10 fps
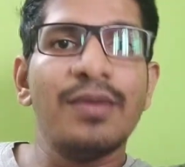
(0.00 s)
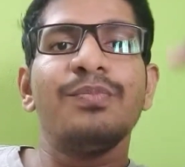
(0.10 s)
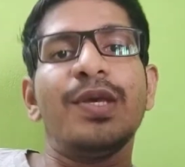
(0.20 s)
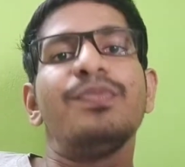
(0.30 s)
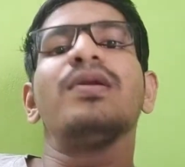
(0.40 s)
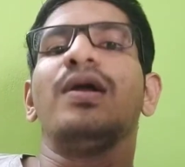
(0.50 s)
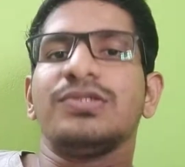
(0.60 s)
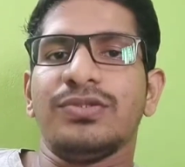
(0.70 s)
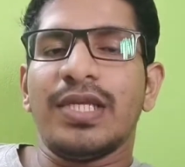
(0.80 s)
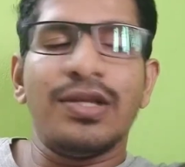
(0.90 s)
people
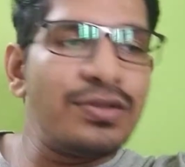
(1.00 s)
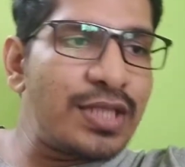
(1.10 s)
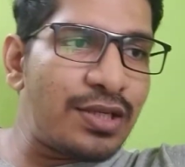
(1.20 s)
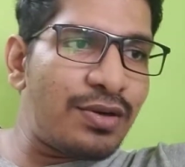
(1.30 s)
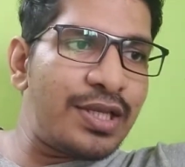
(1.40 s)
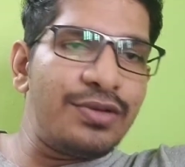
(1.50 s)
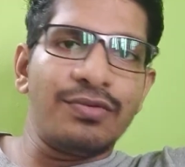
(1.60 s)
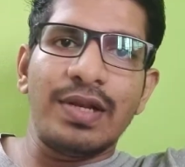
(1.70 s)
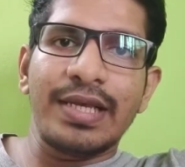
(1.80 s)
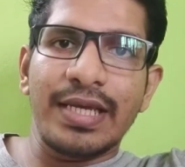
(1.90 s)
also. Then only you
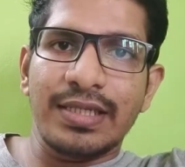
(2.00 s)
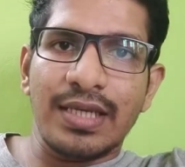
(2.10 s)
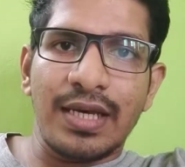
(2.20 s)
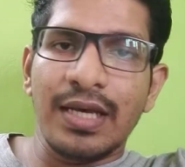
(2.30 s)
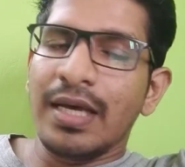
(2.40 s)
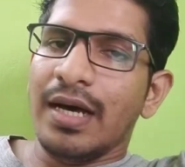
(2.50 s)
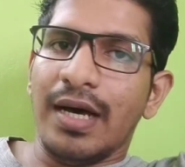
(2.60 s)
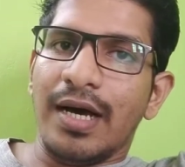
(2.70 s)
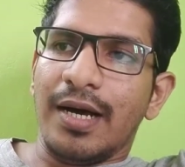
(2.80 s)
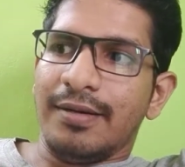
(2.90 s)
will get a
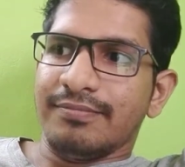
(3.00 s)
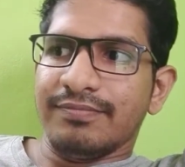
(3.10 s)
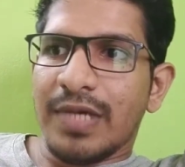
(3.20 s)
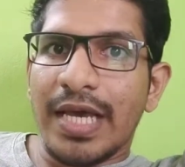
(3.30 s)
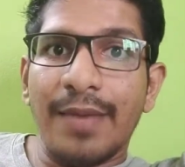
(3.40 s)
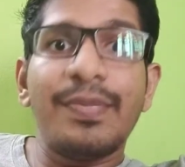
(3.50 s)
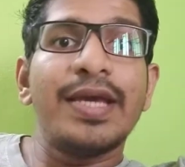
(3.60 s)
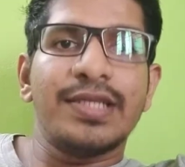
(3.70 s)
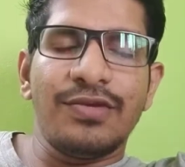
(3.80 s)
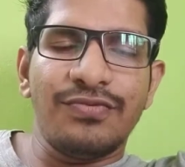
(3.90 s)

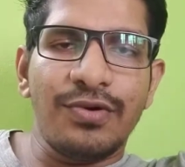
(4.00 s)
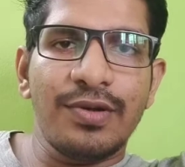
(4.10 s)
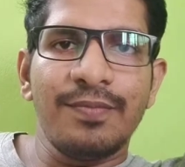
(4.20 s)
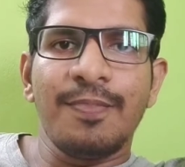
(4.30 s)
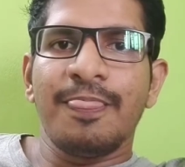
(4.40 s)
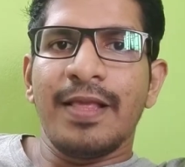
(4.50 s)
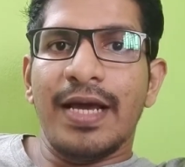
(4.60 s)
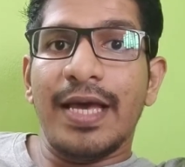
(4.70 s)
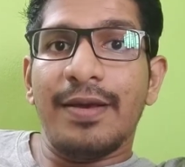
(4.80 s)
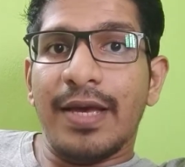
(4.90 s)
patent for
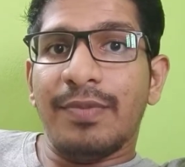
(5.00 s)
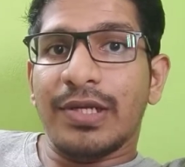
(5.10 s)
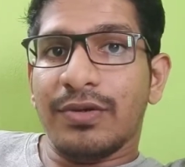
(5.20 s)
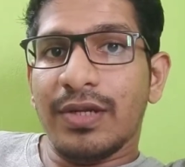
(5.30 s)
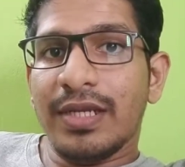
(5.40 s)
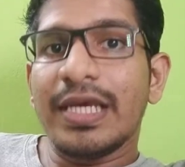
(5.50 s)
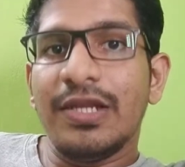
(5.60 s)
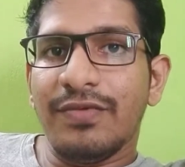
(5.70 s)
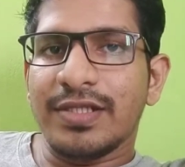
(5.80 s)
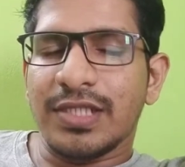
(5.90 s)
a particular
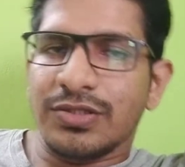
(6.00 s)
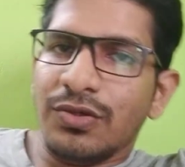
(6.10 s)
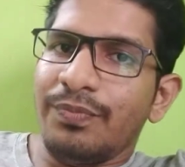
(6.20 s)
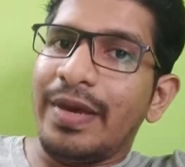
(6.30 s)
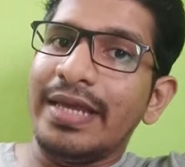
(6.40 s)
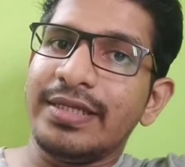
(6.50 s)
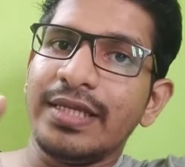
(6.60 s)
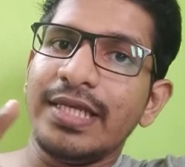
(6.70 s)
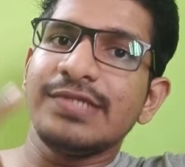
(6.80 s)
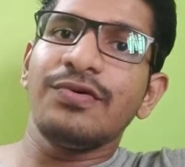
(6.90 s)
invention. So
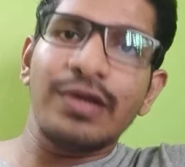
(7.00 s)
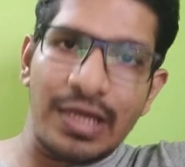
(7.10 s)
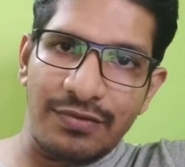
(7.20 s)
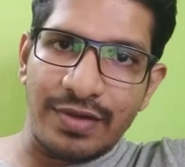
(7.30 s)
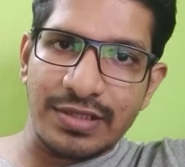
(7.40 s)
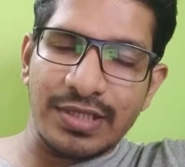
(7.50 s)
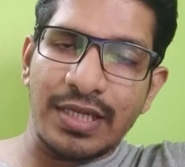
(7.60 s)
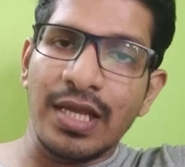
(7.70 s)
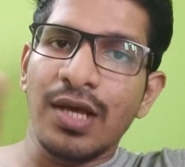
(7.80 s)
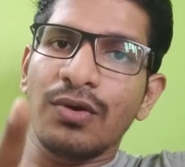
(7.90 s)
patent is for
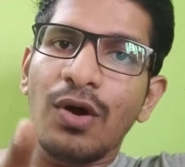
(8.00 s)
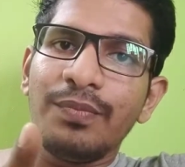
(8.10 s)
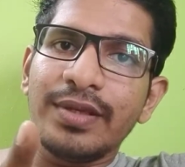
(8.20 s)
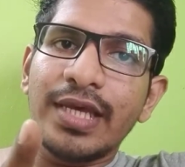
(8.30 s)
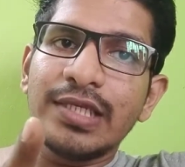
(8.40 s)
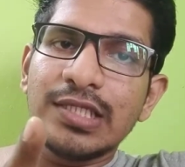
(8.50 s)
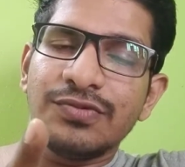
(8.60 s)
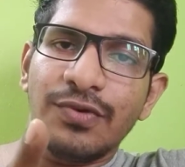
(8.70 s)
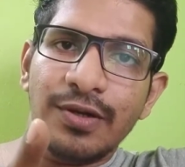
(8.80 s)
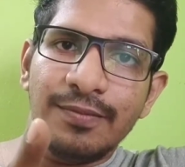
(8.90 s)
invention, copyright is
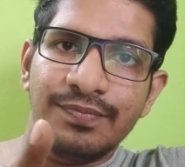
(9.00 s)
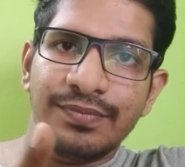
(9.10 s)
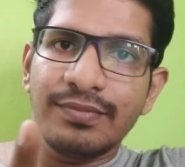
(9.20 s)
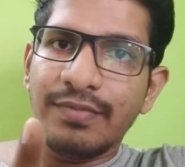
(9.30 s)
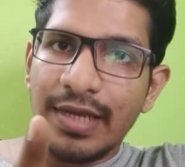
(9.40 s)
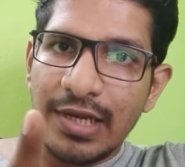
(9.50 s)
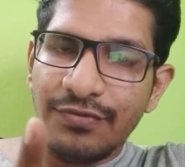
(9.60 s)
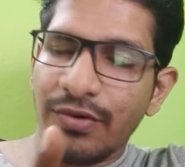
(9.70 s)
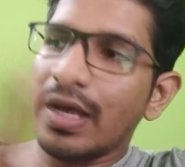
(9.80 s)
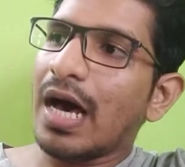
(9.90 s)
for mainly
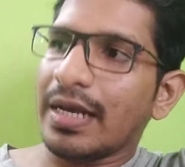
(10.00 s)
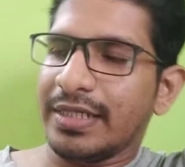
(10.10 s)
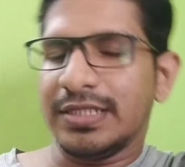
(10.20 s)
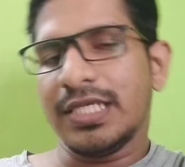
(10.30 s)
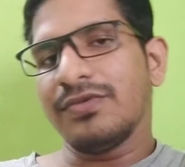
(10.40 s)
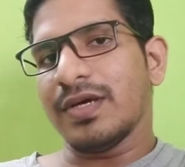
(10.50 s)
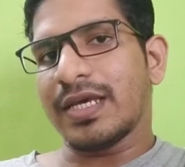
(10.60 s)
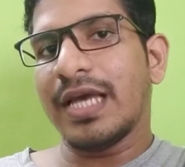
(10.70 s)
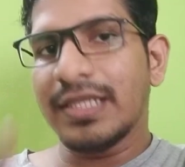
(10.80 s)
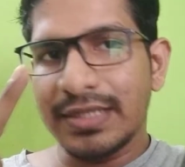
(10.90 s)
for artistic work.
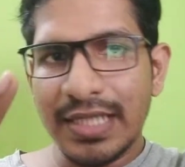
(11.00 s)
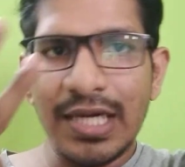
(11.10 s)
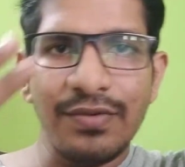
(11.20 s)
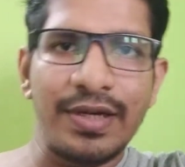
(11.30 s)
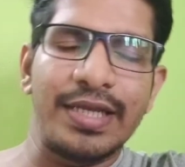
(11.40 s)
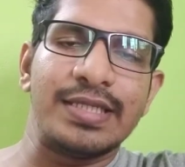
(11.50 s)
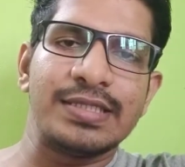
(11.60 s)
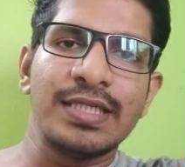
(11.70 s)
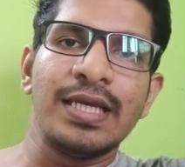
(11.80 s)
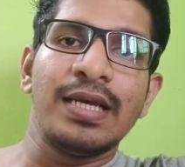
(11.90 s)
And the third one
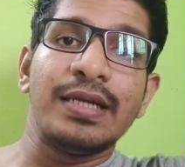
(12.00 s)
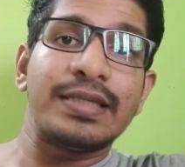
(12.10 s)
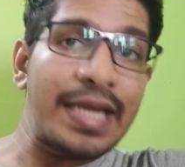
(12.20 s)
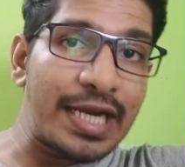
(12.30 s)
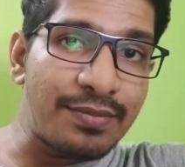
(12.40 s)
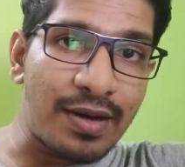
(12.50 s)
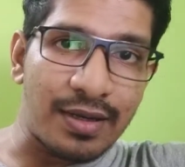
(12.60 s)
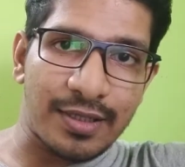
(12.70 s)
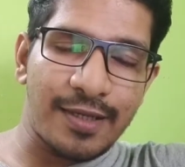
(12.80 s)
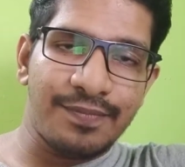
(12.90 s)
is
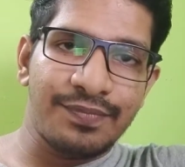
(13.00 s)
trademark